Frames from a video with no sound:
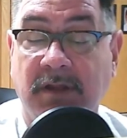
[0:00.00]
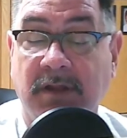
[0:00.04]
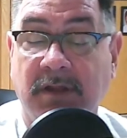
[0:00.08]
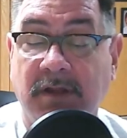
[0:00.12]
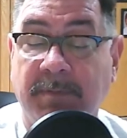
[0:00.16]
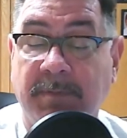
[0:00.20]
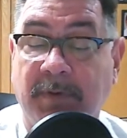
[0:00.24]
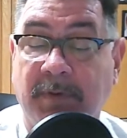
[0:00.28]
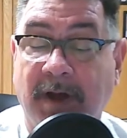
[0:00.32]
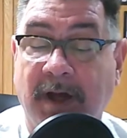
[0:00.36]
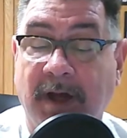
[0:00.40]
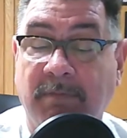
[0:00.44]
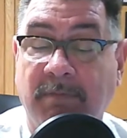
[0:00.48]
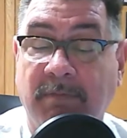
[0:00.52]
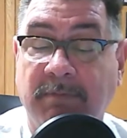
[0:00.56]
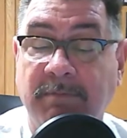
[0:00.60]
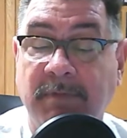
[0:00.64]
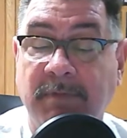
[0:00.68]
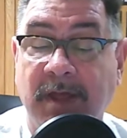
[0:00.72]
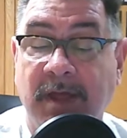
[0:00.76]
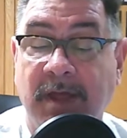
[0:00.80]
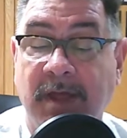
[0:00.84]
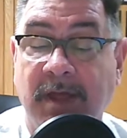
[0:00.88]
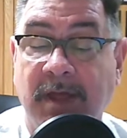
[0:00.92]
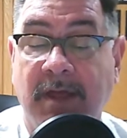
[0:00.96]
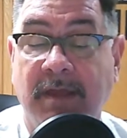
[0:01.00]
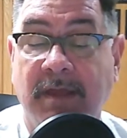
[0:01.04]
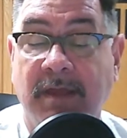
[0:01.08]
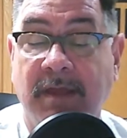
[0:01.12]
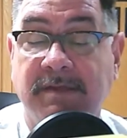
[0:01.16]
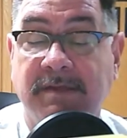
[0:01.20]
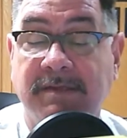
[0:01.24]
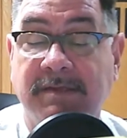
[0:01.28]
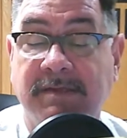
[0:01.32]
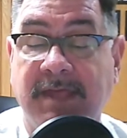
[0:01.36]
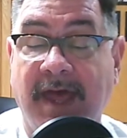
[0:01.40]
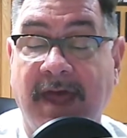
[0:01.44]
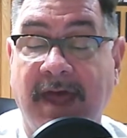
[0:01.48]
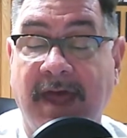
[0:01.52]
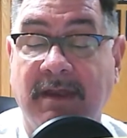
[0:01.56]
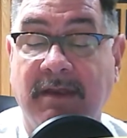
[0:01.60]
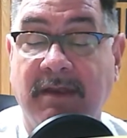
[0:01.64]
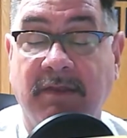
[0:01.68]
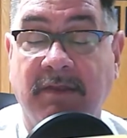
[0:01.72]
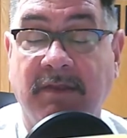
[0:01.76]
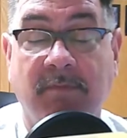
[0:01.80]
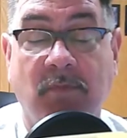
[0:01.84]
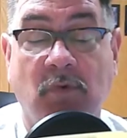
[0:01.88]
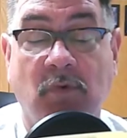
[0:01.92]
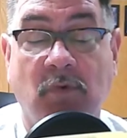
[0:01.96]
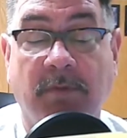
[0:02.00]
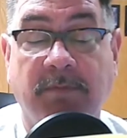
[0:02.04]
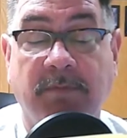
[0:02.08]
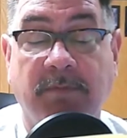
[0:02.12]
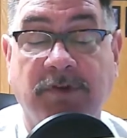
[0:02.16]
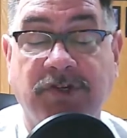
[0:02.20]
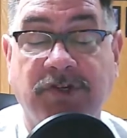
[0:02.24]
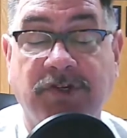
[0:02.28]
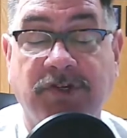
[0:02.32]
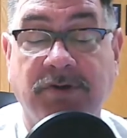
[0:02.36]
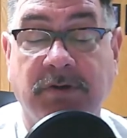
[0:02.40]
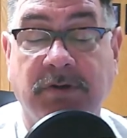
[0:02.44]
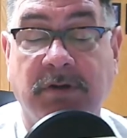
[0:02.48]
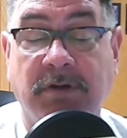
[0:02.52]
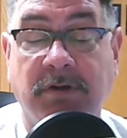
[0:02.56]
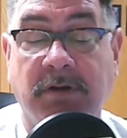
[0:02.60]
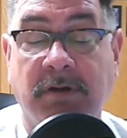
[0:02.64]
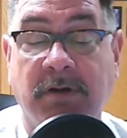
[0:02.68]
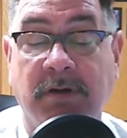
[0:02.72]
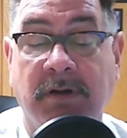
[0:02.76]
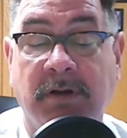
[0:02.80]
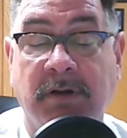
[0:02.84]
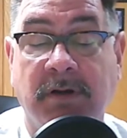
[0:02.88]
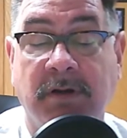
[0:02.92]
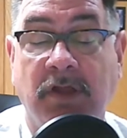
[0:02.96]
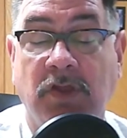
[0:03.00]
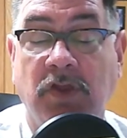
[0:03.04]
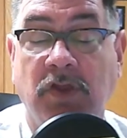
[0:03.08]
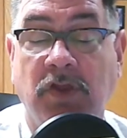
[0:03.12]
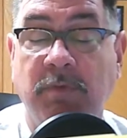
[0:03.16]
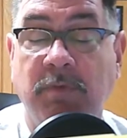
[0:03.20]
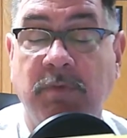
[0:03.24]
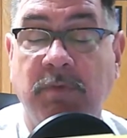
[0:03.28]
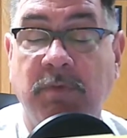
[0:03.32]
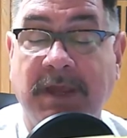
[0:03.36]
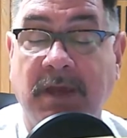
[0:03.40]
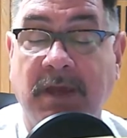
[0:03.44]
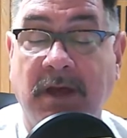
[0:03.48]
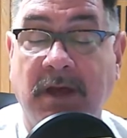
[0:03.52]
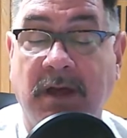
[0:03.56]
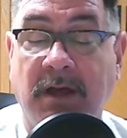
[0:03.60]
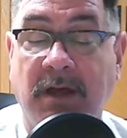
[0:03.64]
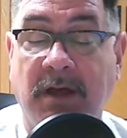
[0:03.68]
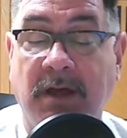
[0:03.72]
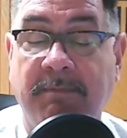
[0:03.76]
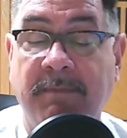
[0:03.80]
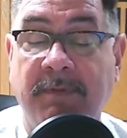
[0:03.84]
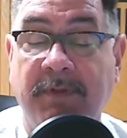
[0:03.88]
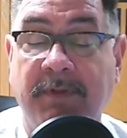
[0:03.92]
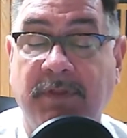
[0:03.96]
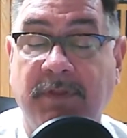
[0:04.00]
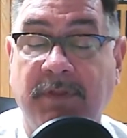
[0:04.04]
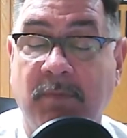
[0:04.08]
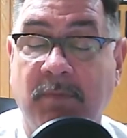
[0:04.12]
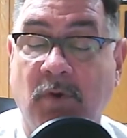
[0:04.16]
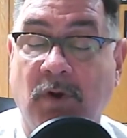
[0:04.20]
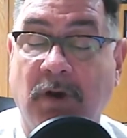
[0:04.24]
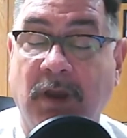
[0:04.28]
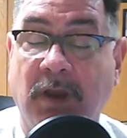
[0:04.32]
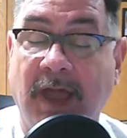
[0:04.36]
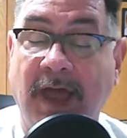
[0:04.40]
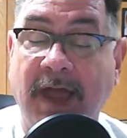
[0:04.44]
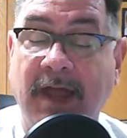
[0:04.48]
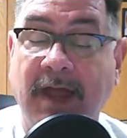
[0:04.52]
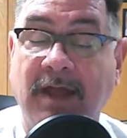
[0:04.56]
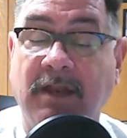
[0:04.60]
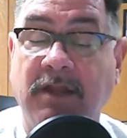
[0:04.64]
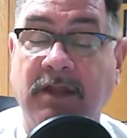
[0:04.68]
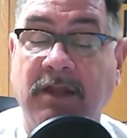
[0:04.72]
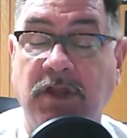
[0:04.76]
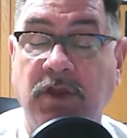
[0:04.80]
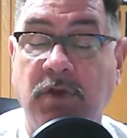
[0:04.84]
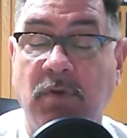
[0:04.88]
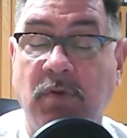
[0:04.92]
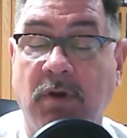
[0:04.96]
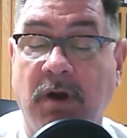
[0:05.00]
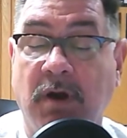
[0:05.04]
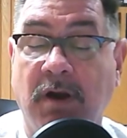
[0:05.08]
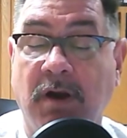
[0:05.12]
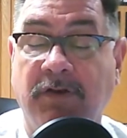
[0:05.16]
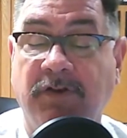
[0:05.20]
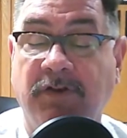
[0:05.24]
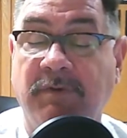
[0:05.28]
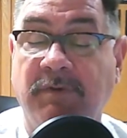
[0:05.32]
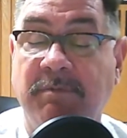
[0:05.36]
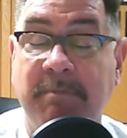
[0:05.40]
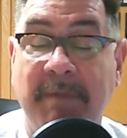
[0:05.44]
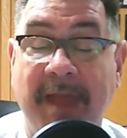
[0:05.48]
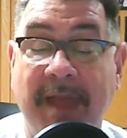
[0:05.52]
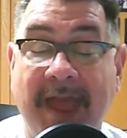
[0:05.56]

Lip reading: Another problem is that the more mature you become, the more likely you are to